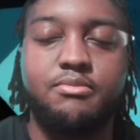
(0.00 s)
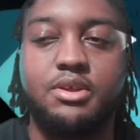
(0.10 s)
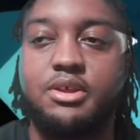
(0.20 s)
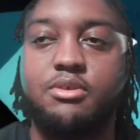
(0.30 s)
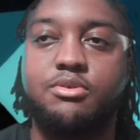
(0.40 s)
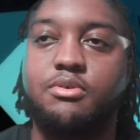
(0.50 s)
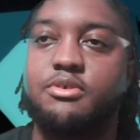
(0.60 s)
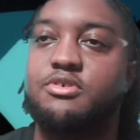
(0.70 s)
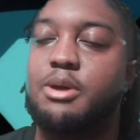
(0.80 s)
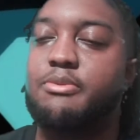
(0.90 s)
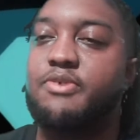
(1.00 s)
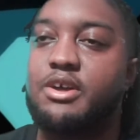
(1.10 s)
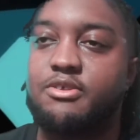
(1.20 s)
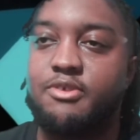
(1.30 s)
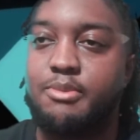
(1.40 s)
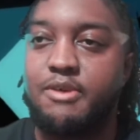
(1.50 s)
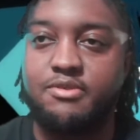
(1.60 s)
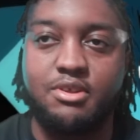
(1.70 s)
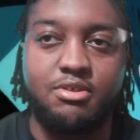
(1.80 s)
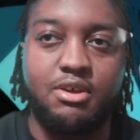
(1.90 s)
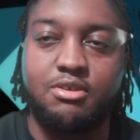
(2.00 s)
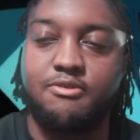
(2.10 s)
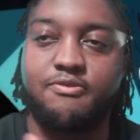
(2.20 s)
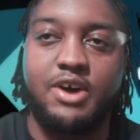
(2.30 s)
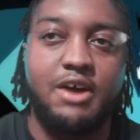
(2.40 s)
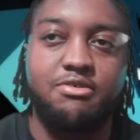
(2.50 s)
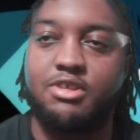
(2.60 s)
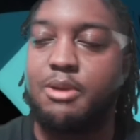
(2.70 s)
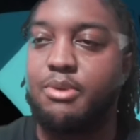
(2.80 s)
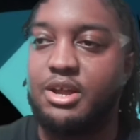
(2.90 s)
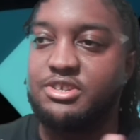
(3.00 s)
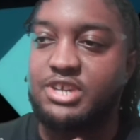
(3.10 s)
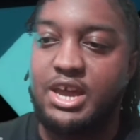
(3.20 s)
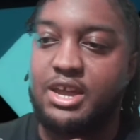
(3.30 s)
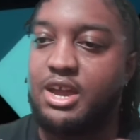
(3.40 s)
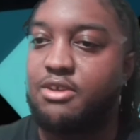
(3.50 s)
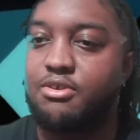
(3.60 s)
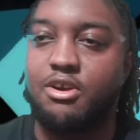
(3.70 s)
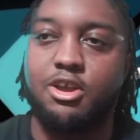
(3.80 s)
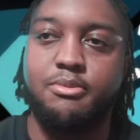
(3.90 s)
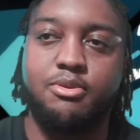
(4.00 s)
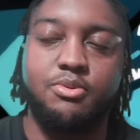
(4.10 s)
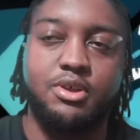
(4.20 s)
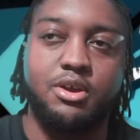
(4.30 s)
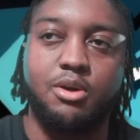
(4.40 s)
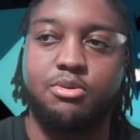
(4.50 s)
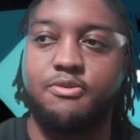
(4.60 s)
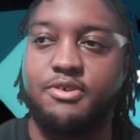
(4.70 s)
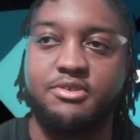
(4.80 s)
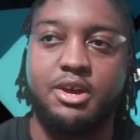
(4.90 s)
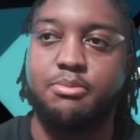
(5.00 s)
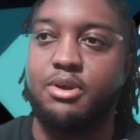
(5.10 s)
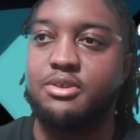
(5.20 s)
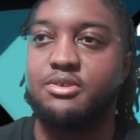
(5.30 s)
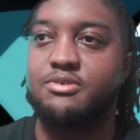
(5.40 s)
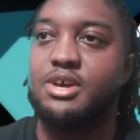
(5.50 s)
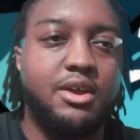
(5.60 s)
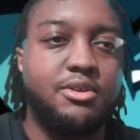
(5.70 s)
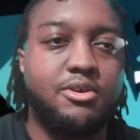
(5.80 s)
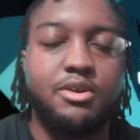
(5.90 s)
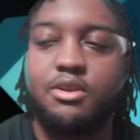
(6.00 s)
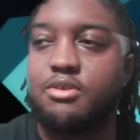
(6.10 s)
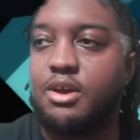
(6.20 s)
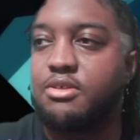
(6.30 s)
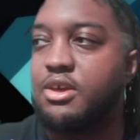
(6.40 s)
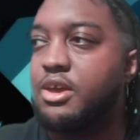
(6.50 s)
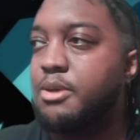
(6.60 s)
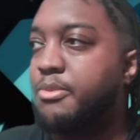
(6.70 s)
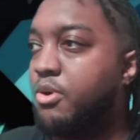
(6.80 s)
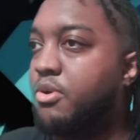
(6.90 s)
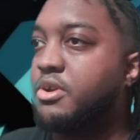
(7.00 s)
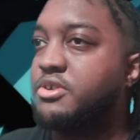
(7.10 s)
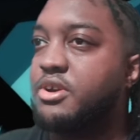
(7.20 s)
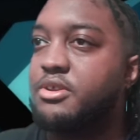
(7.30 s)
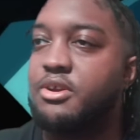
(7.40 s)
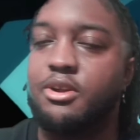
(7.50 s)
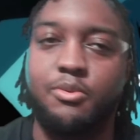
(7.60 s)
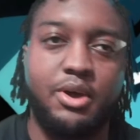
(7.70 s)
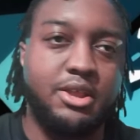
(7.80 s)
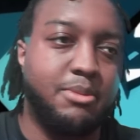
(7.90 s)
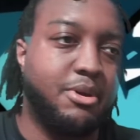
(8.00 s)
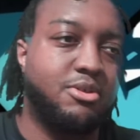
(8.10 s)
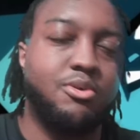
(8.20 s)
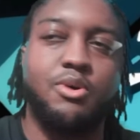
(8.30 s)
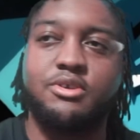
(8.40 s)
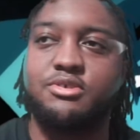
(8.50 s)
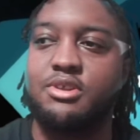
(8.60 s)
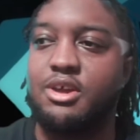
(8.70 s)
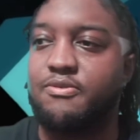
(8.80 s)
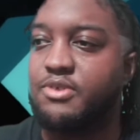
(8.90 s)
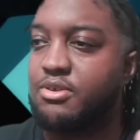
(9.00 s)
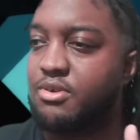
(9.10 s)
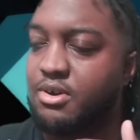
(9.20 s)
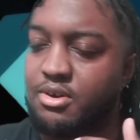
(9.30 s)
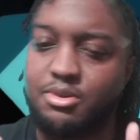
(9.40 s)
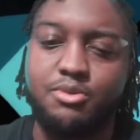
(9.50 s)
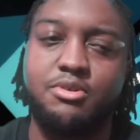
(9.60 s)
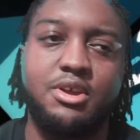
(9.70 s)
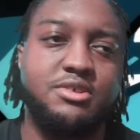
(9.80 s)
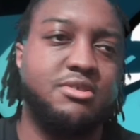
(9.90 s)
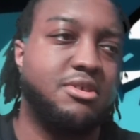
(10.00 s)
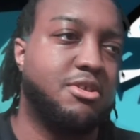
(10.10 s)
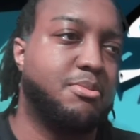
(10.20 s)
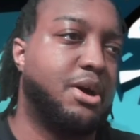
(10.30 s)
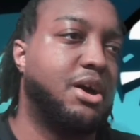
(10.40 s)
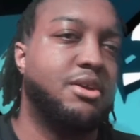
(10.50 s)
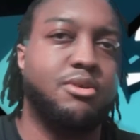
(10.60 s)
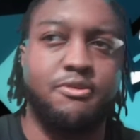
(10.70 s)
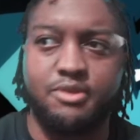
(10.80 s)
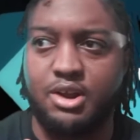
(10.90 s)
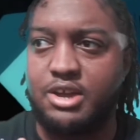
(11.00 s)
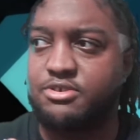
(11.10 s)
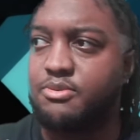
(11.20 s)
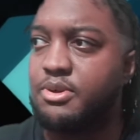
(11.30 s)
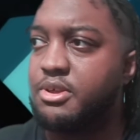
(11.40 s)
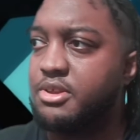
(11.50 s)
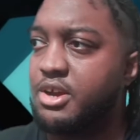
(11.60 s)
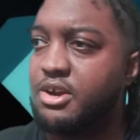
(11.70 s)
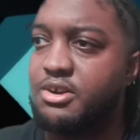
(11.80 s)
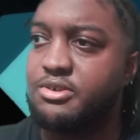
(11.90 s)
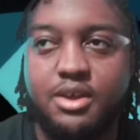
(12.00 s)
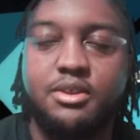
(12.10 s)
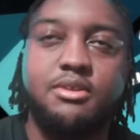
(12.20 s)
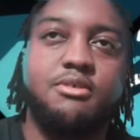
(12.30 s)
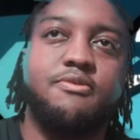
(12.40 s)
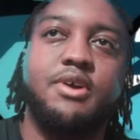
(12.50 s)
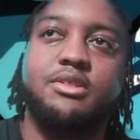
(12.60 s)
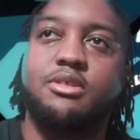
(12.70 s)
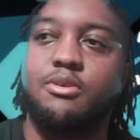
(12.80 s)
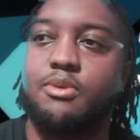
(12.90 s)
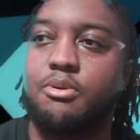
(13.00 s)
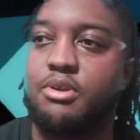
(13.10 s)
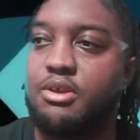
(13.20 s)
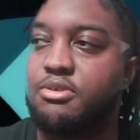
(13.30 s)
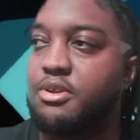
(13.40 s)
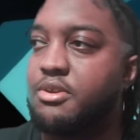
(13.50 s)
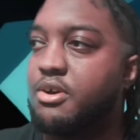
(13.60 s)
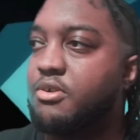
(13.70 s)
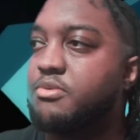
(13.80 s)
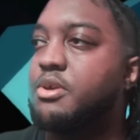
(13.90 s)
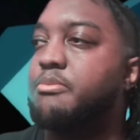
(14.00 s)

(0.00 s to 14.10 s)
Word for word: And then you throw in the drama factor of him having these season 5 Samurai Jack esque arguments with the ghost of his dead brothers, either criticizing him or each other in a way that makes you question if these are all hallucinations in his mind or if they're actually really there. And then there's the fact that the Ronin is an adult,